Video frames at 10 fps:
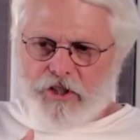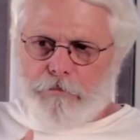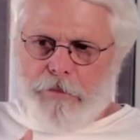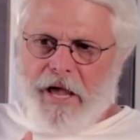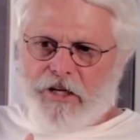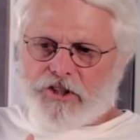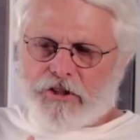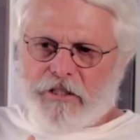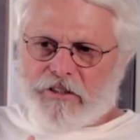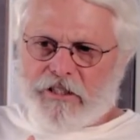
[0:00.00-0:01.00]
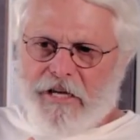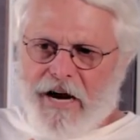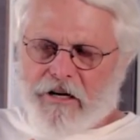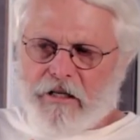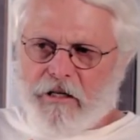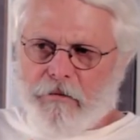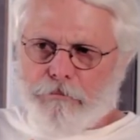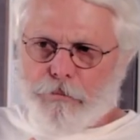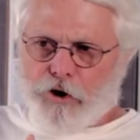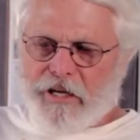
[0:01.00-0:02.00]
PESH, that's the acronym,
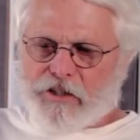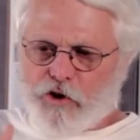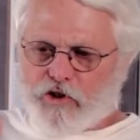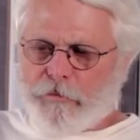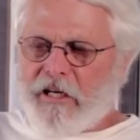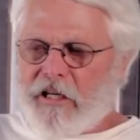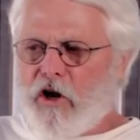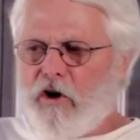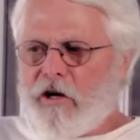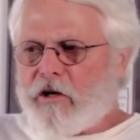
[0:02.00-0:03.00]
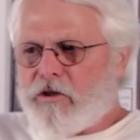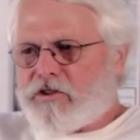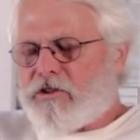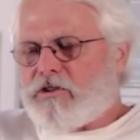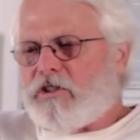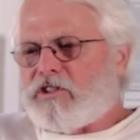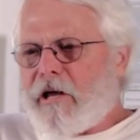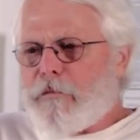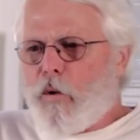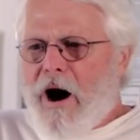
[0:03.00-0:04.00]
Proyecto Espeleologico
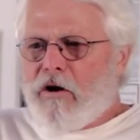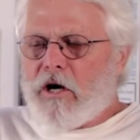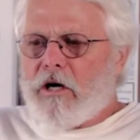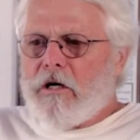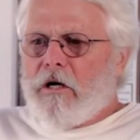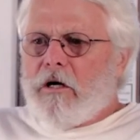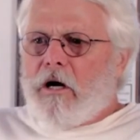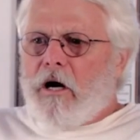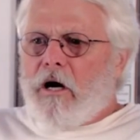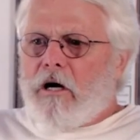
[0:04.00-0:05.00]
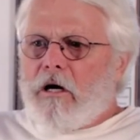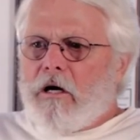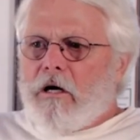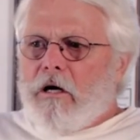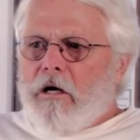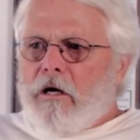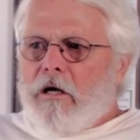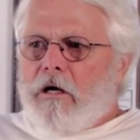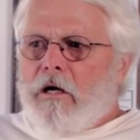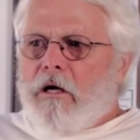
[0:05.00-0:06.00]
Sistema Huautla,
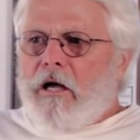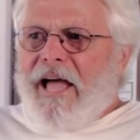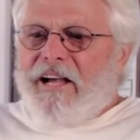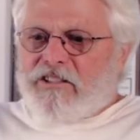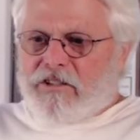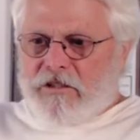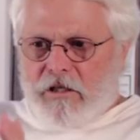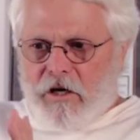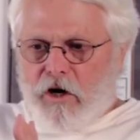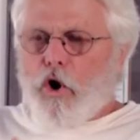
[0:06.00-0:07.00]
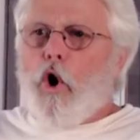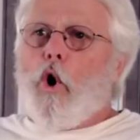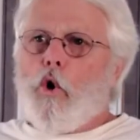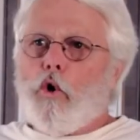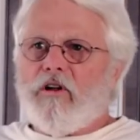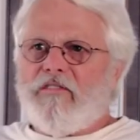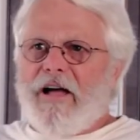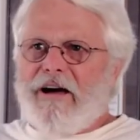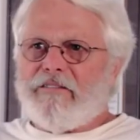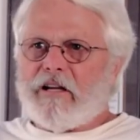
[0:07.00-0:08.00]
has a goal of
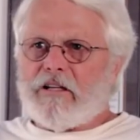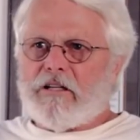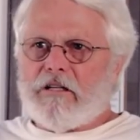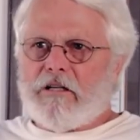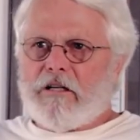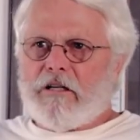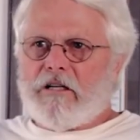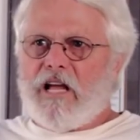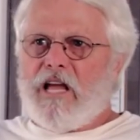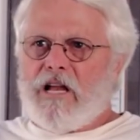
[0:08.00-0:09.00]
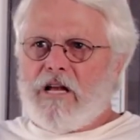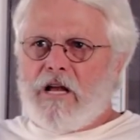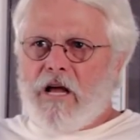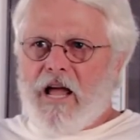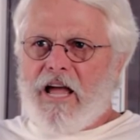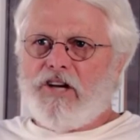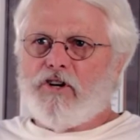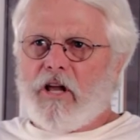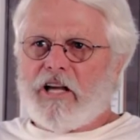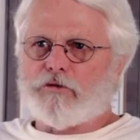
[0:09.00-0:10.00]
having 10
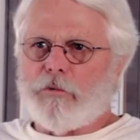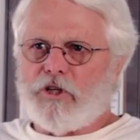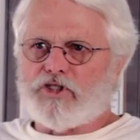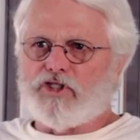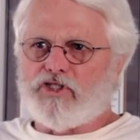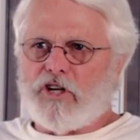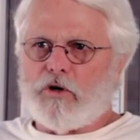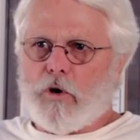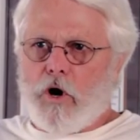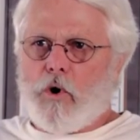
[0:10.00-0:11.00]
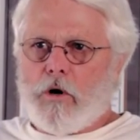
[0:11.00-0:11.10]
annual expeditions in a row.